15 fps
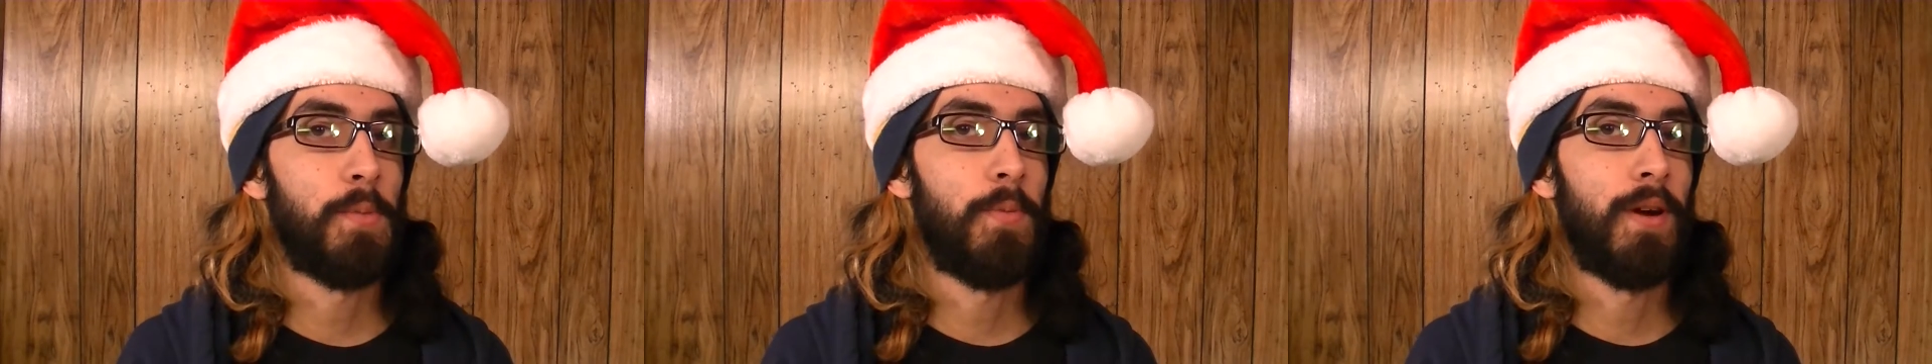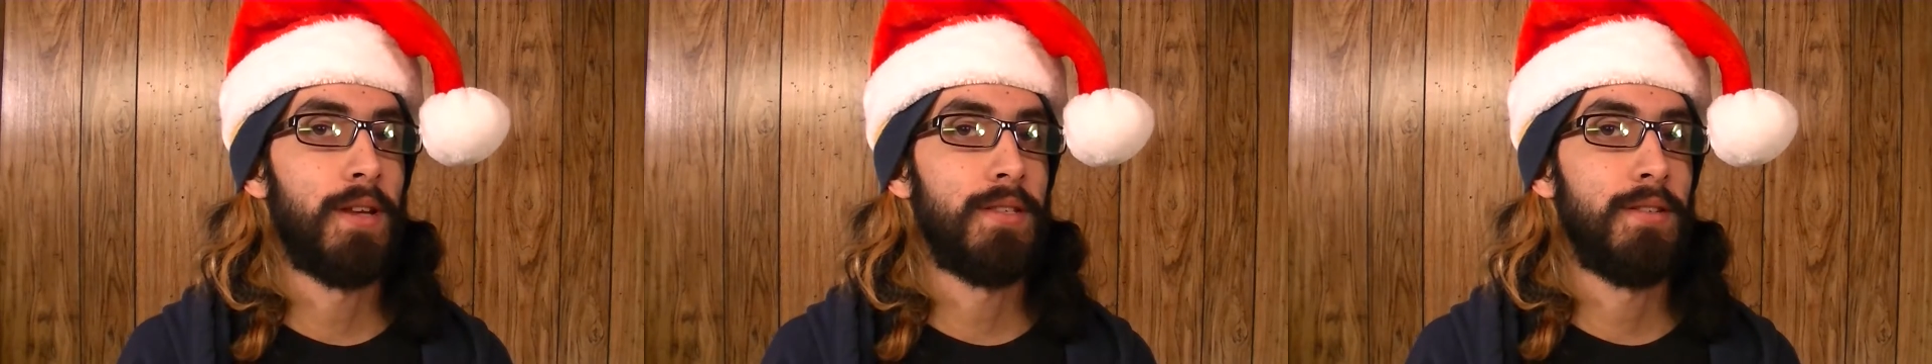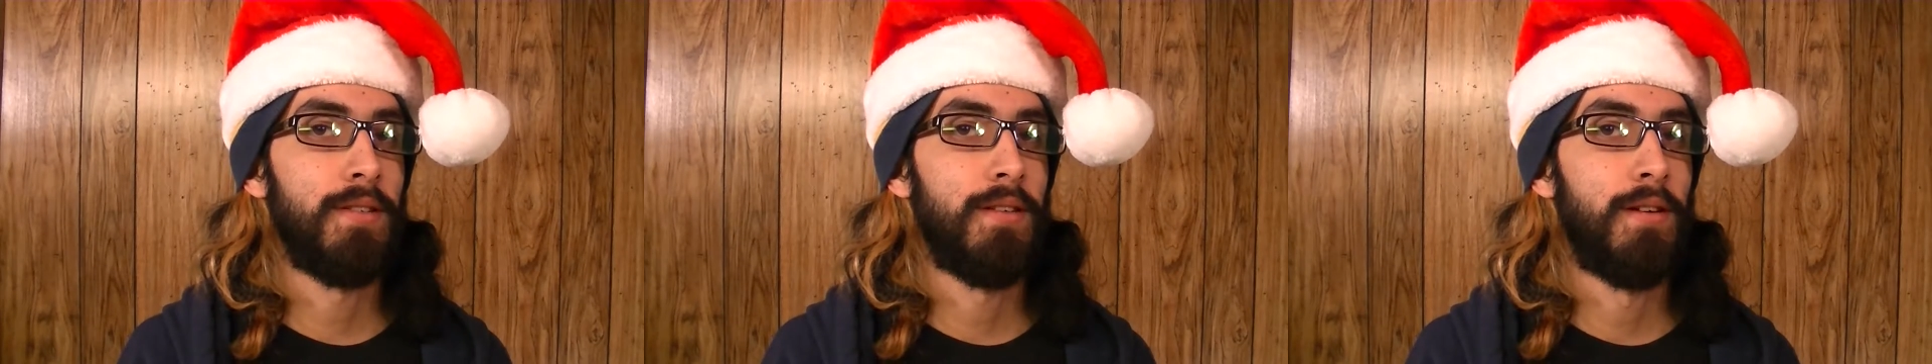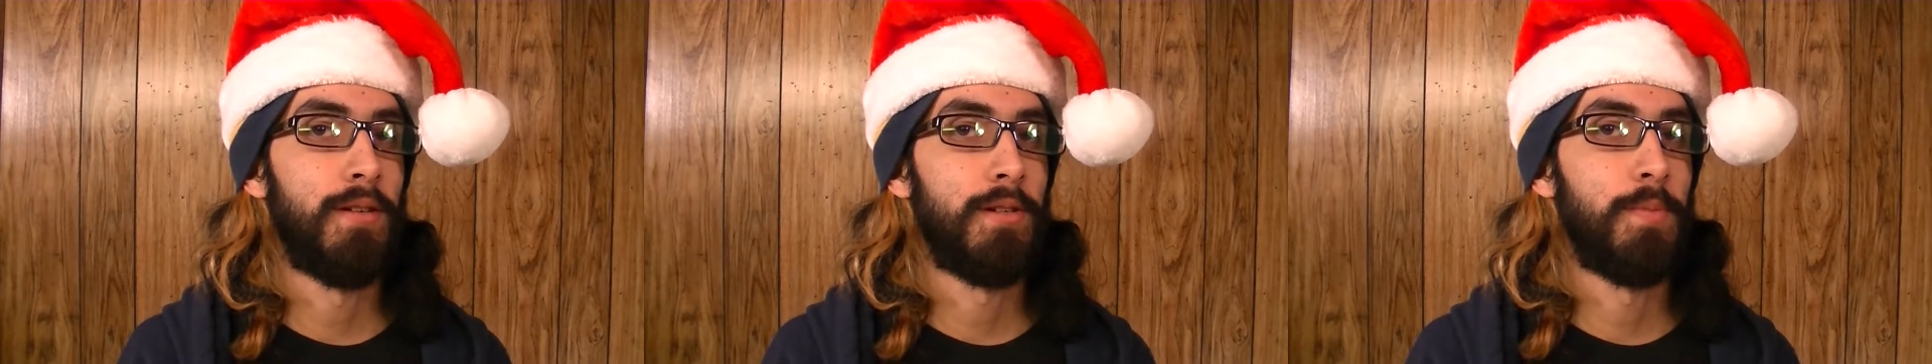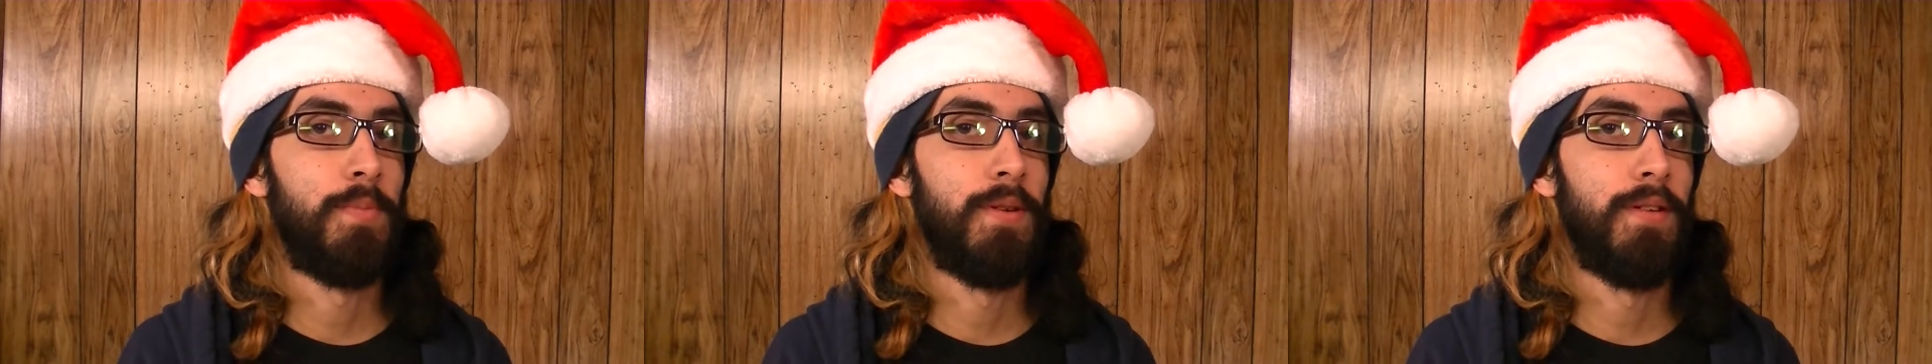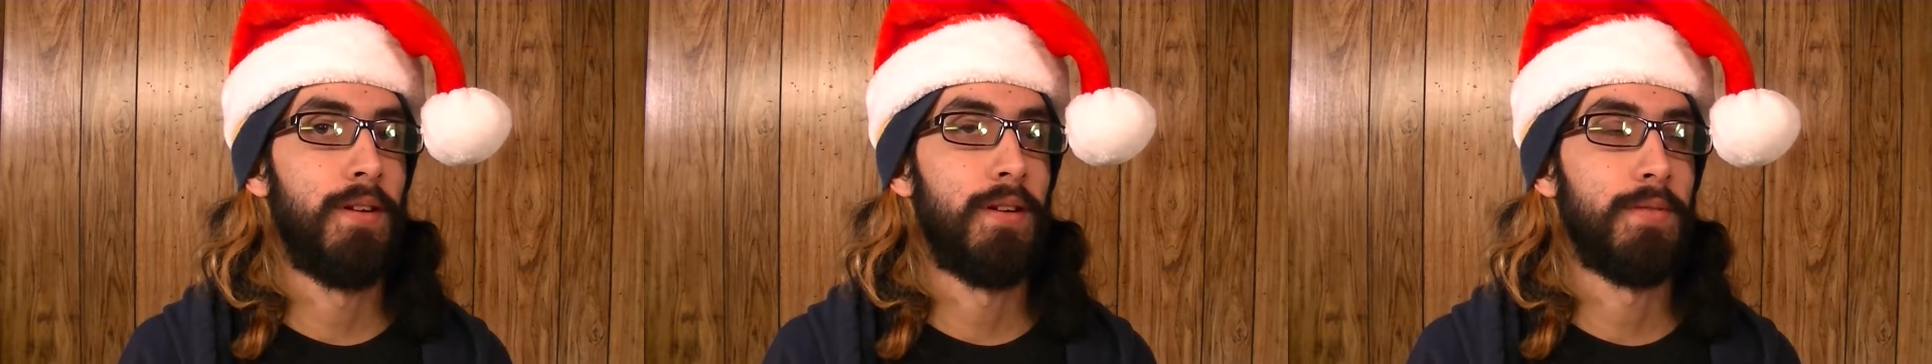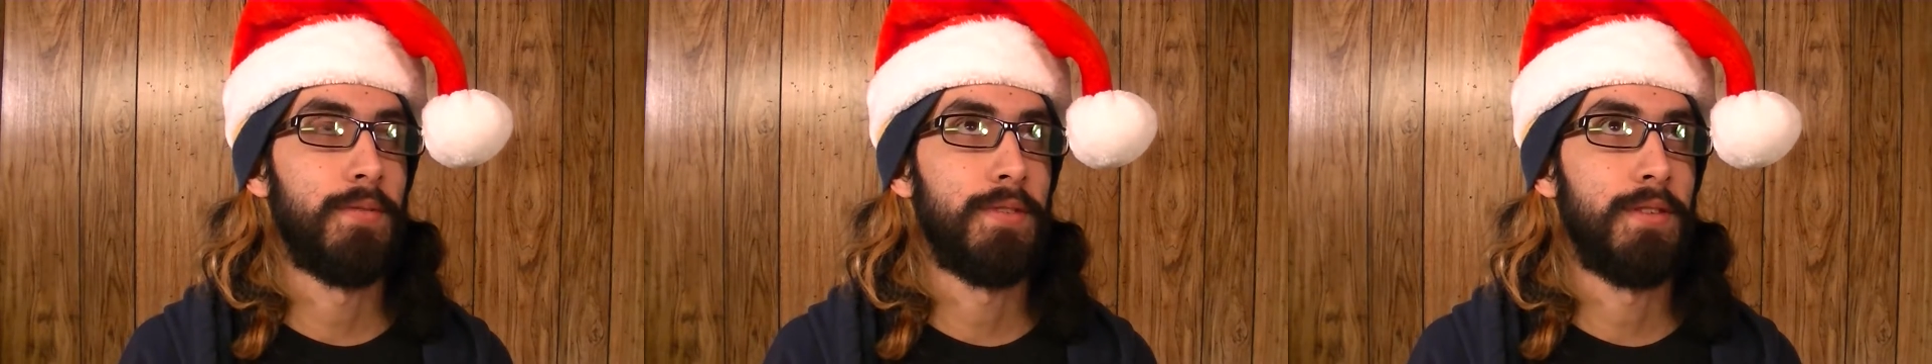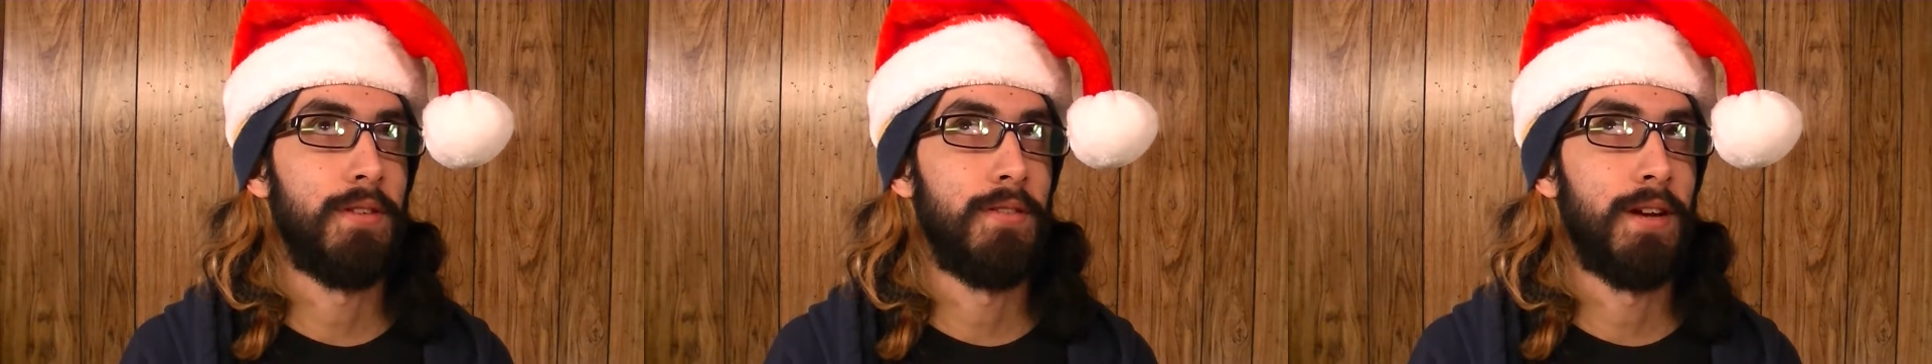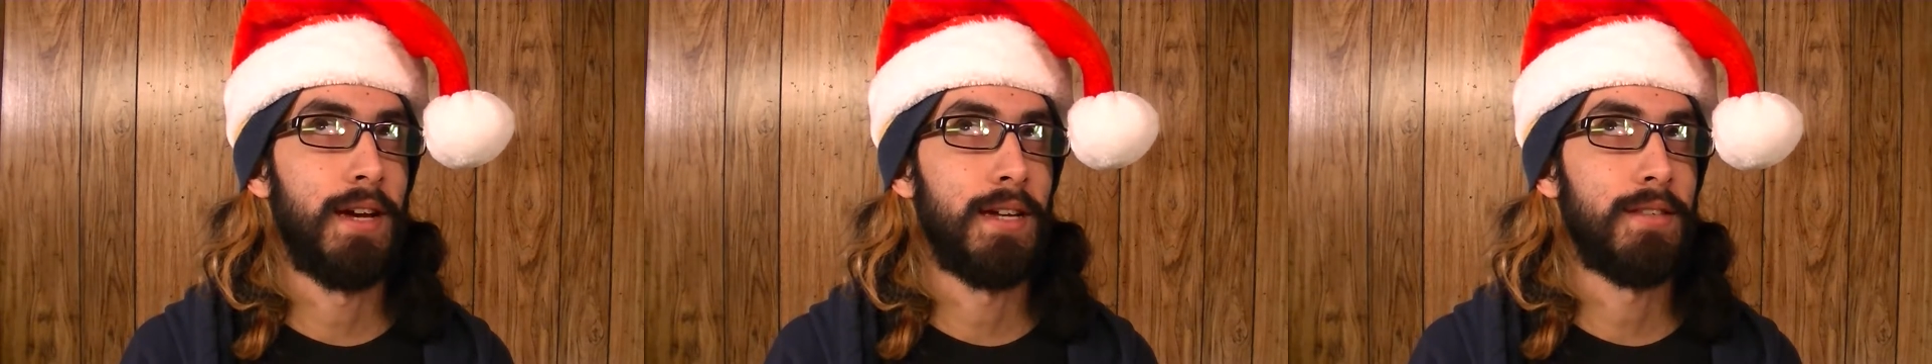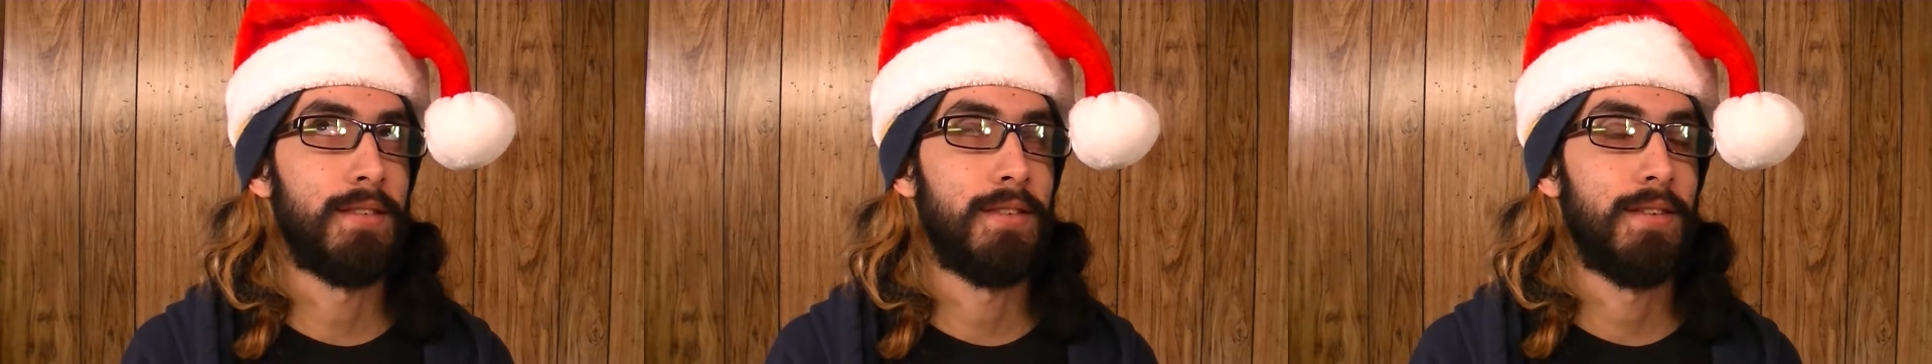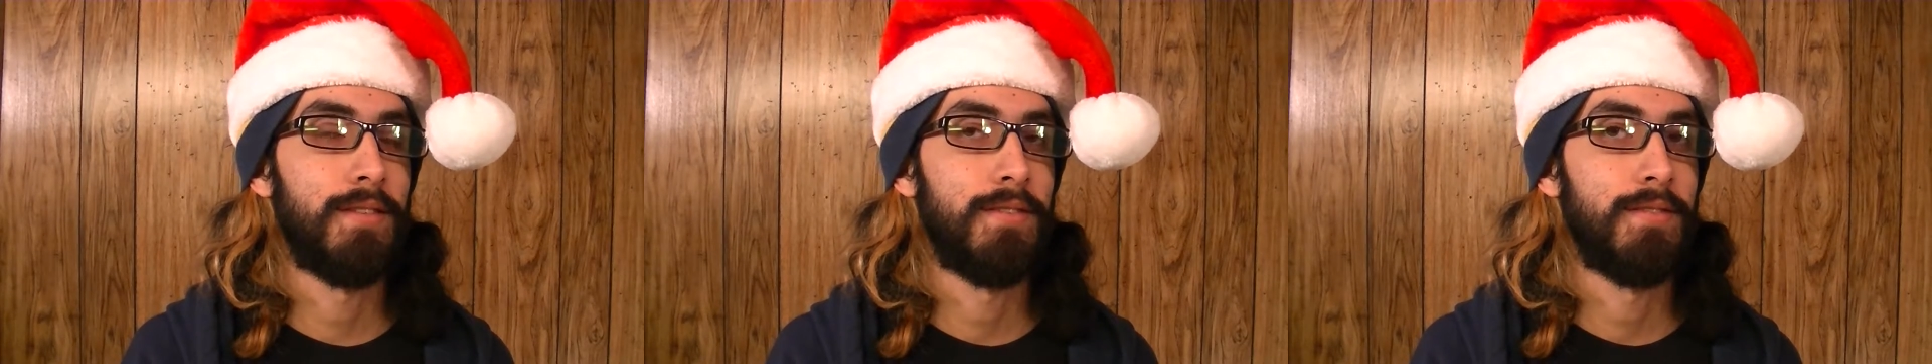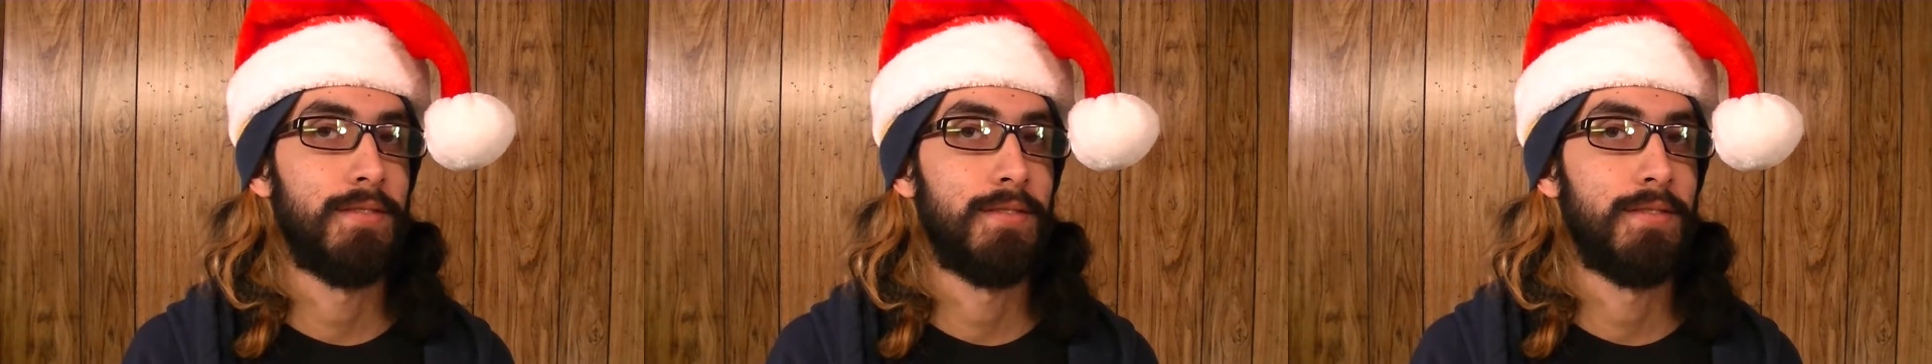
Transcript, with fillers: surprisingly hard to put on with two hats.